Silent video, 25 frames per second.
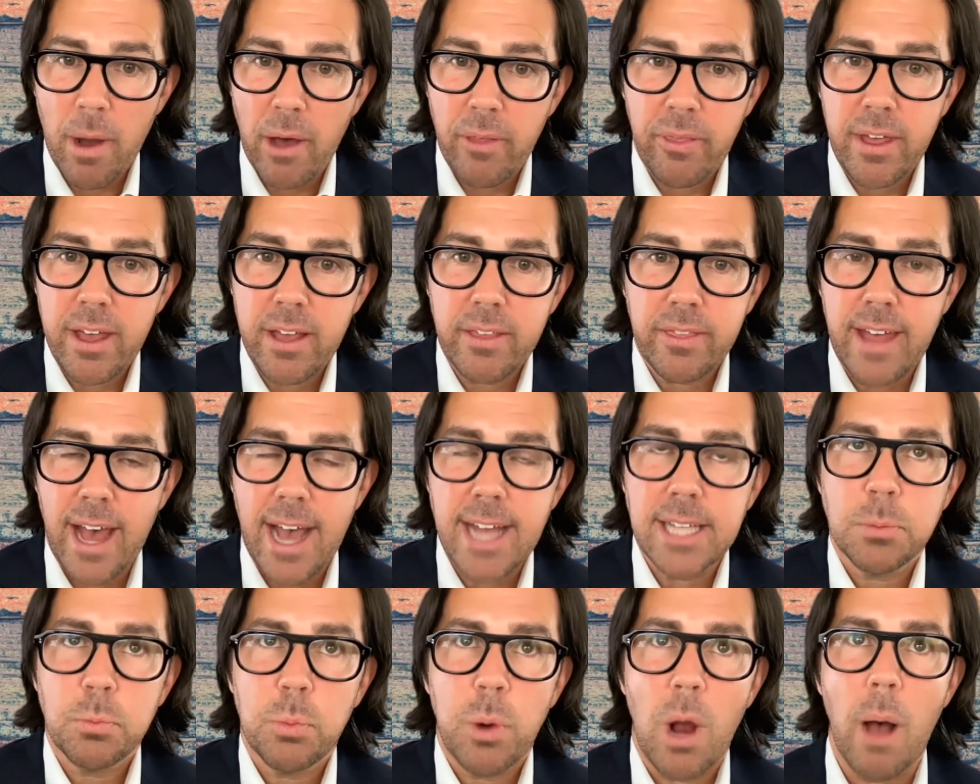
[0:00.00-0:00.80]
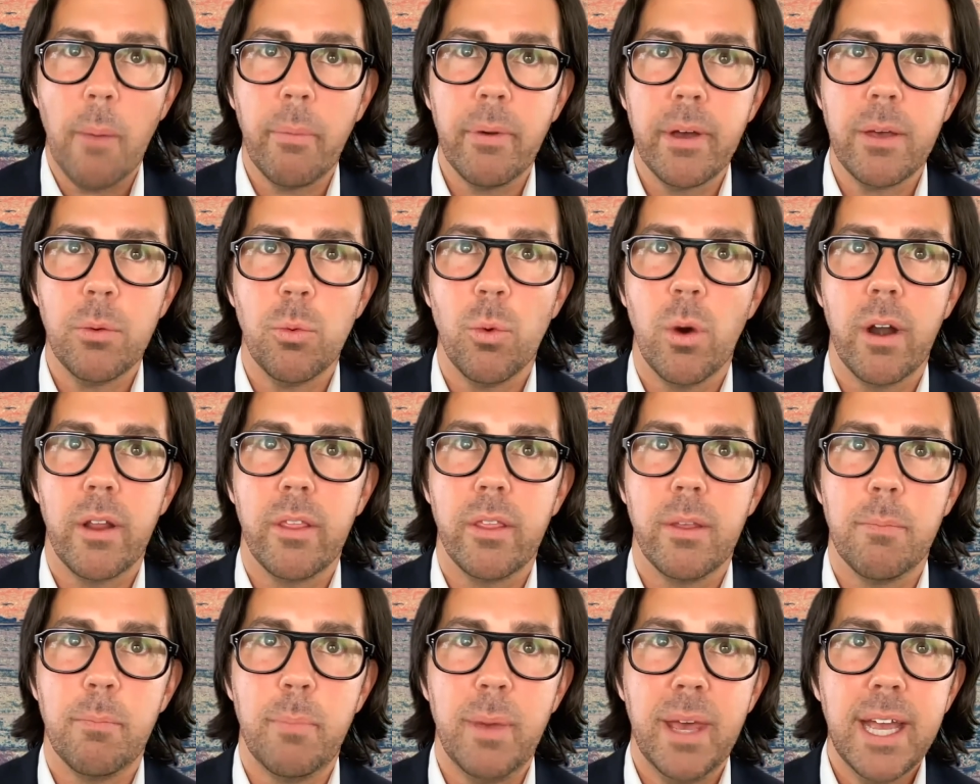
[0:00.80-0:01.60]
I think that's probably one
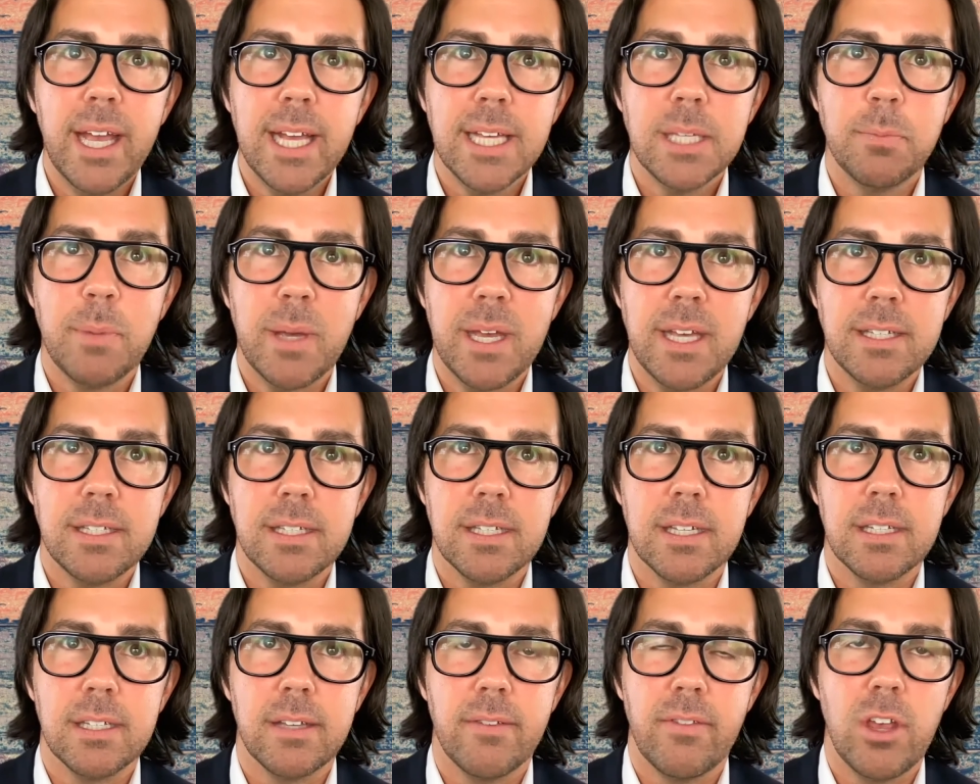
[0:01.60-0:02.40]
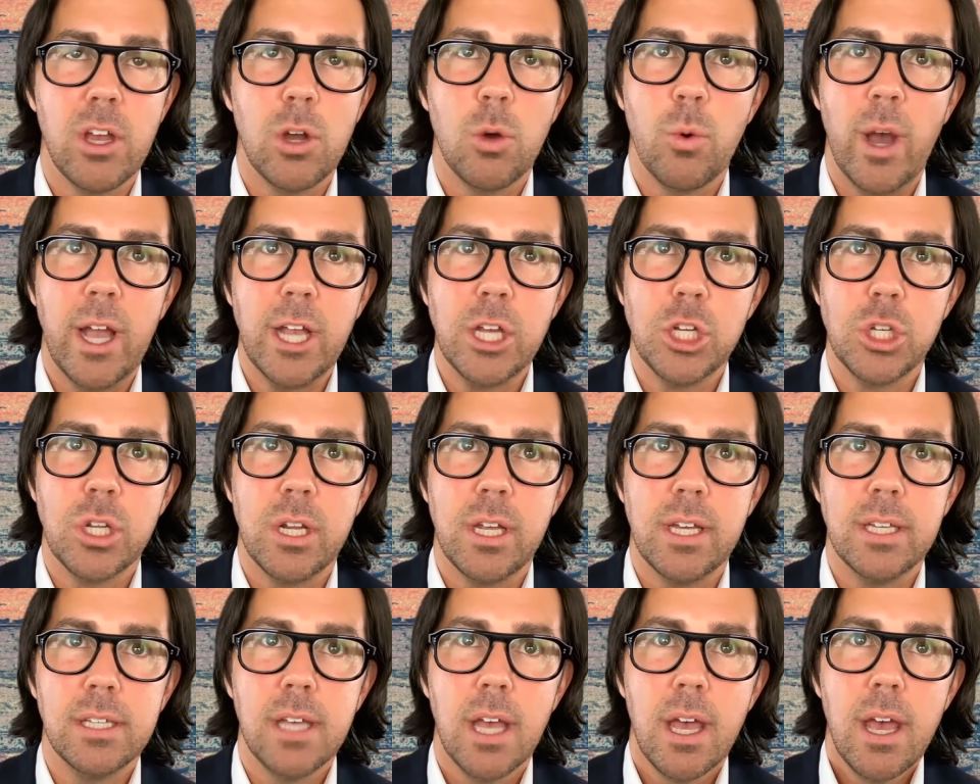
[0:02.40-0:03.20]
of the biggest pieces of the equation,
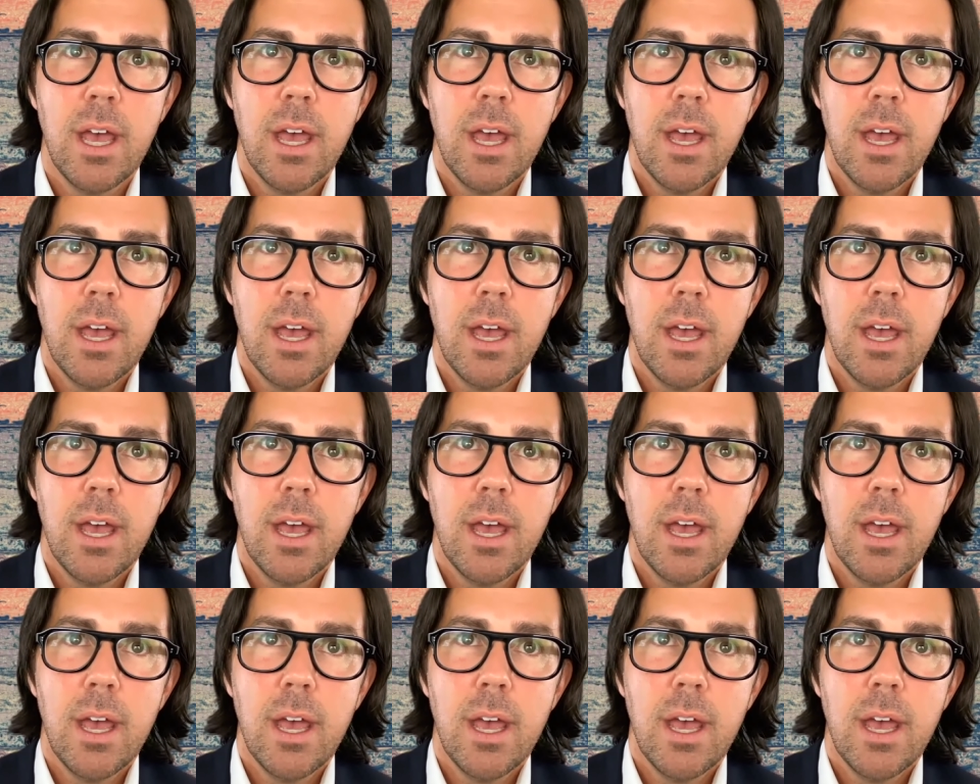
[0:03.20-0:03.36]
is